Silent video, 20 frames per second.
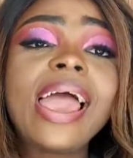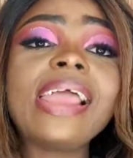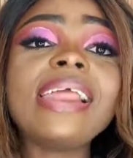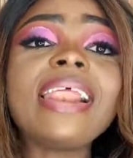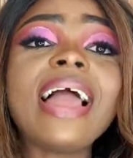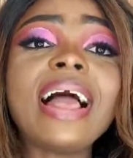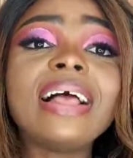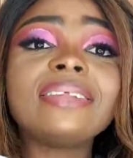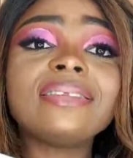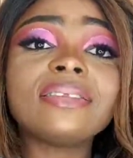
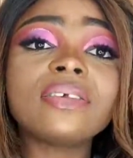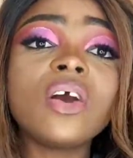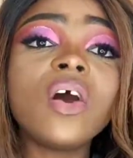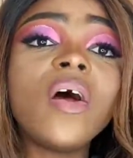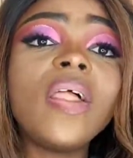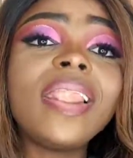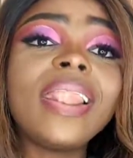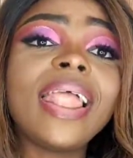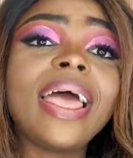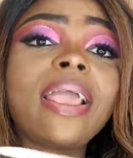gone like
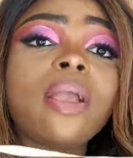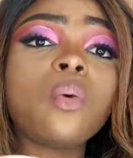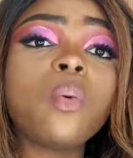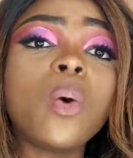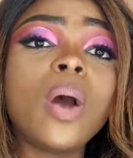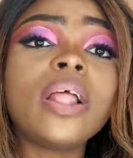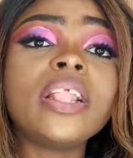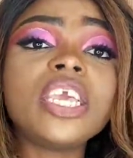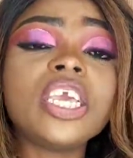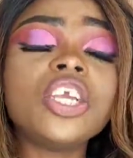one inch
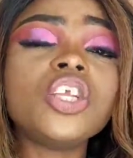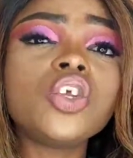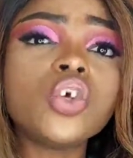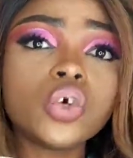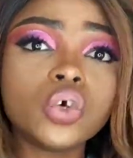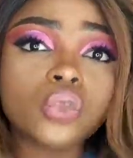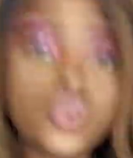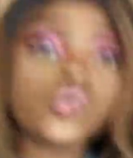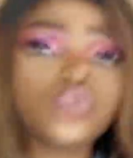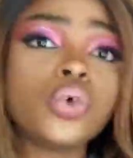or two
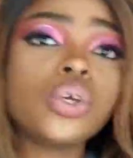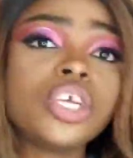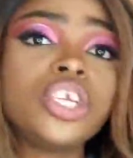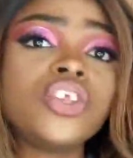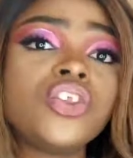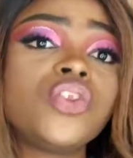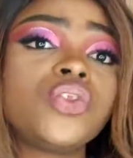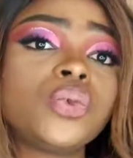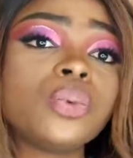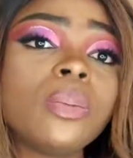inch
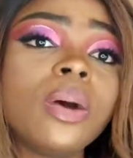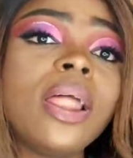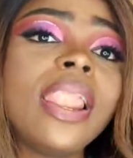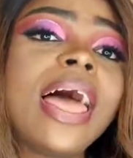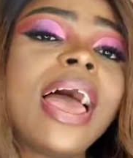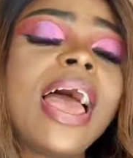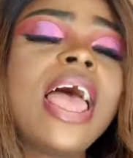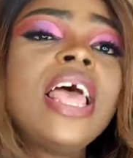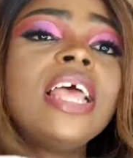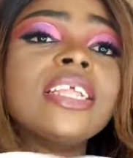smaller,
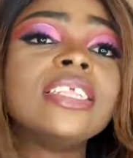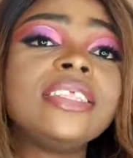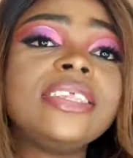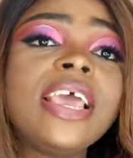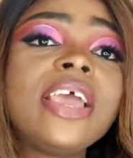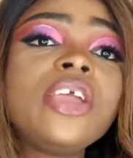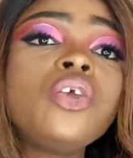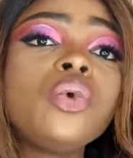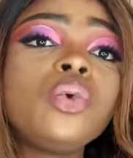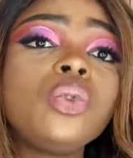then you know
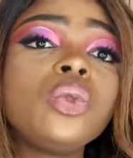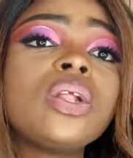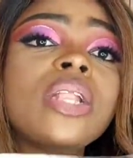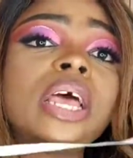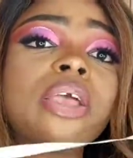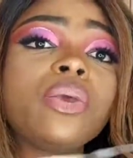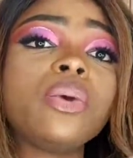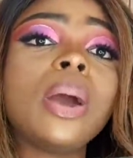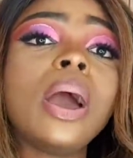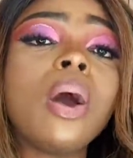that you are
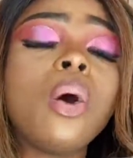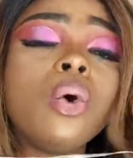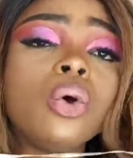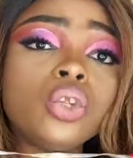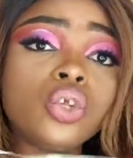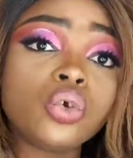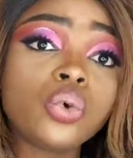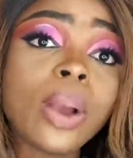on track.